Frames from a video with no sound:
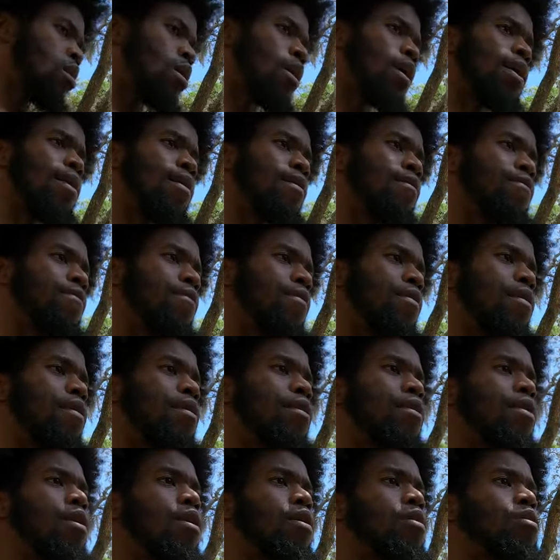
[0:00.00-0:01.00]
I gotta
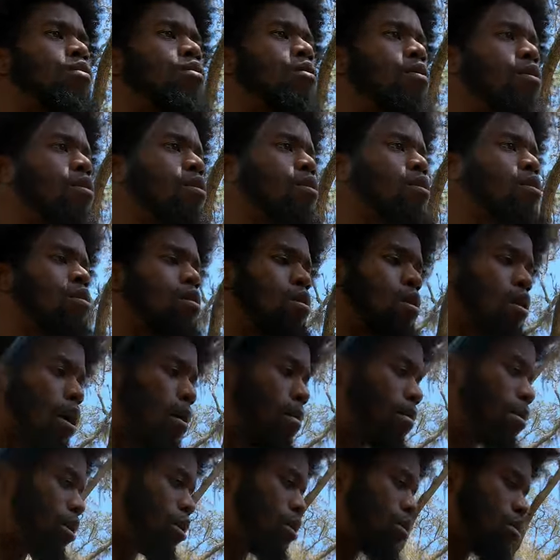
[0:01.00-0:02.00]
figure it out.
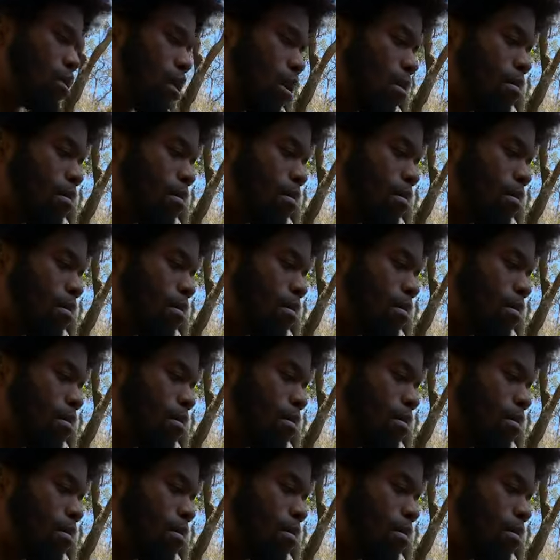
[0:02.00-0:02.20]
I'm gonna,